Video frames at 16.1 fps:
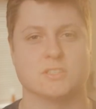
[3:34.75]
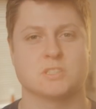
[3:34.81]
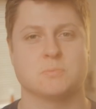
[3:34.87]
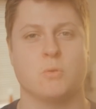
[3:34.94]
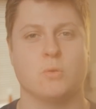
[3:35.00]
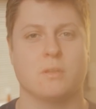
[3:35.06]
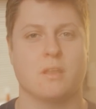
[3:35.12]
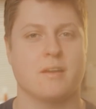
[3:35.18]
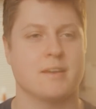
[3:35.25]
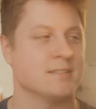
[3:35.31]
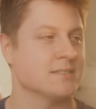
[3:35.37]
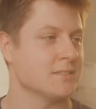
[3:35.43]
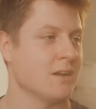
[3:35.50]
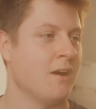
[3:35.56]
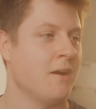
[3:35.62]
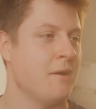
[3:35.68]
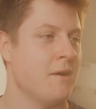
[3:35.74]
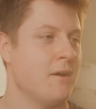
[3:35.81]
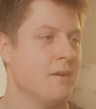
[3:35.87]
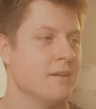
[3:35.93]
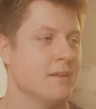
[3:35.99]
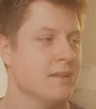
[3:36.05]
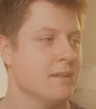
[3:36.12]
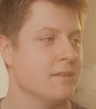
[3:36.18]
small lights
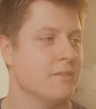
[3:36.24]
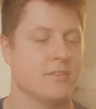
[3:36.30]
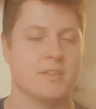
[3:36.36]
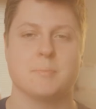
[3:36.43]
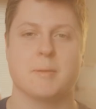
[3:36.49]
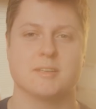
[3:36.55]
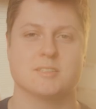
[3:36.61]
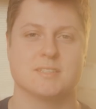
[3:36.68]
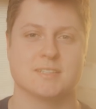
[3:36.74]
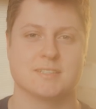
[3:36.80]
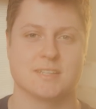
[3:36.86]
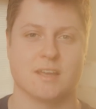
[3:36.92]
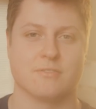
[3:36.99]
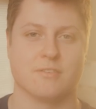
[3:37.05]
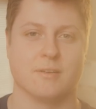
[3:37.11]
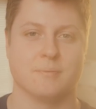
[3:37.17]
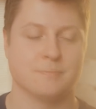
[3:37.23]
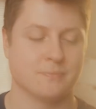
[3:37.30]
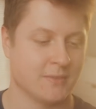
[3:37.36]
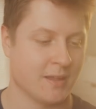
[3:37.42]
are the best things ever.